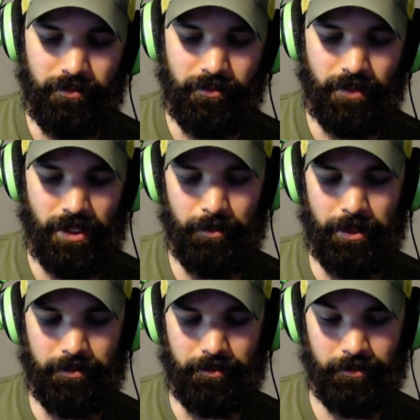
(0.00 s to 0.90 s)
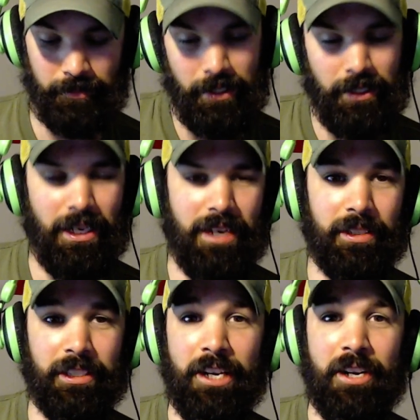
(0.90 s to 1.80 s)
But anyways,
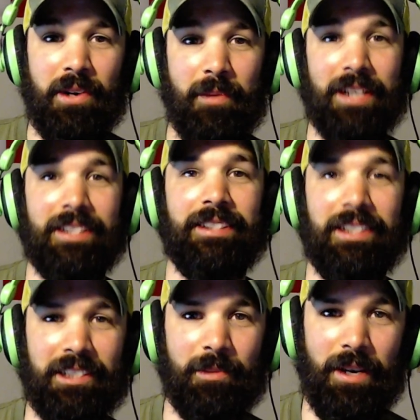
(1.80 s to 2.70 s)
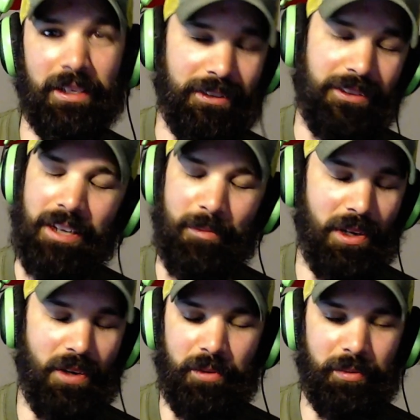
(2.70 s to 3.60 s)
going back to Seasons mod, I'm all over the
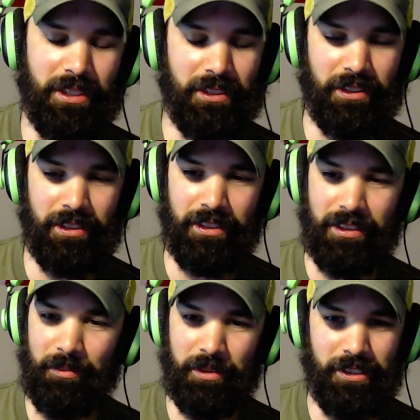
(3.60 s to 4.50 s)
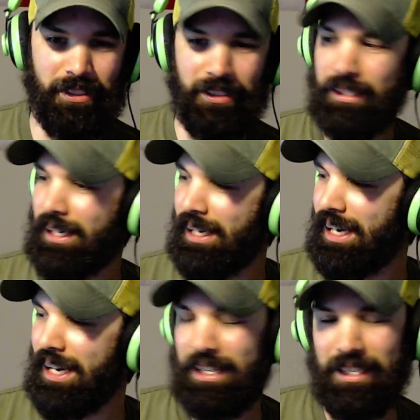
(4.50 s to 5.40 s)
place today. I'm sorry.
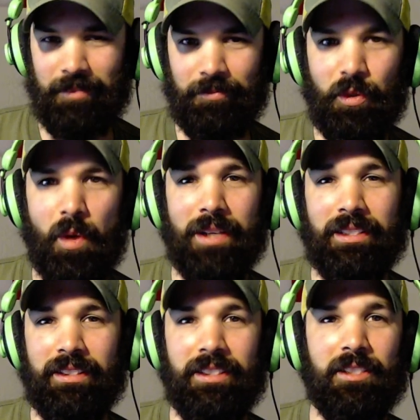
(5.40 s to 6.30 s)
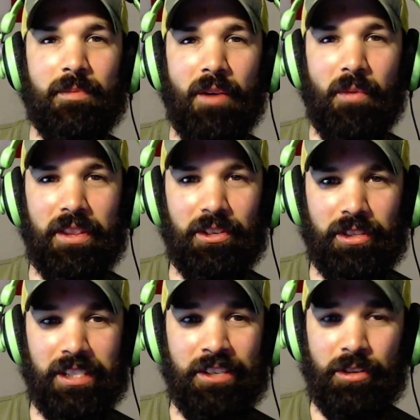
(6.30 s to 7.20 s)
Going back to Seasons mod, one of the
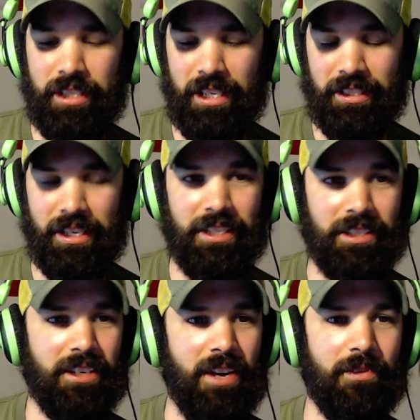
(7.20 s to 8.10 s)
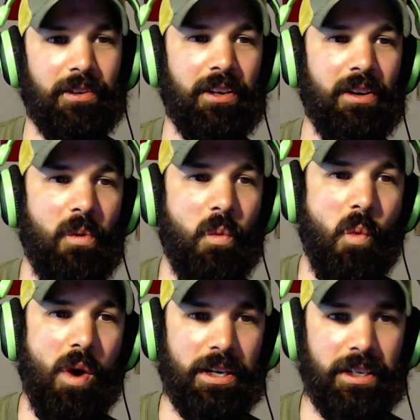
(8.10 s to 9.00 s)
interesting things that I discovered
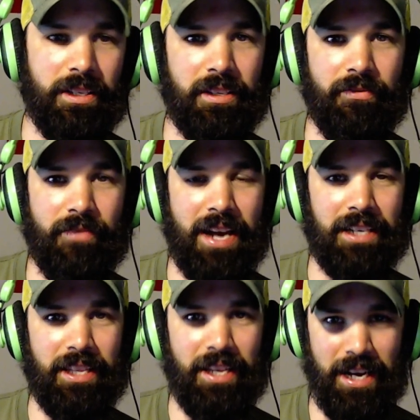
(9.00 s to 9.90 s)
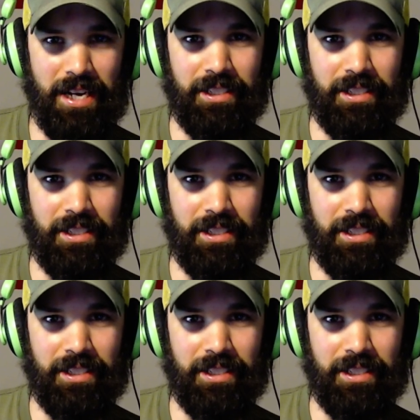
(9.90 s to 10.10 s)
was the fact that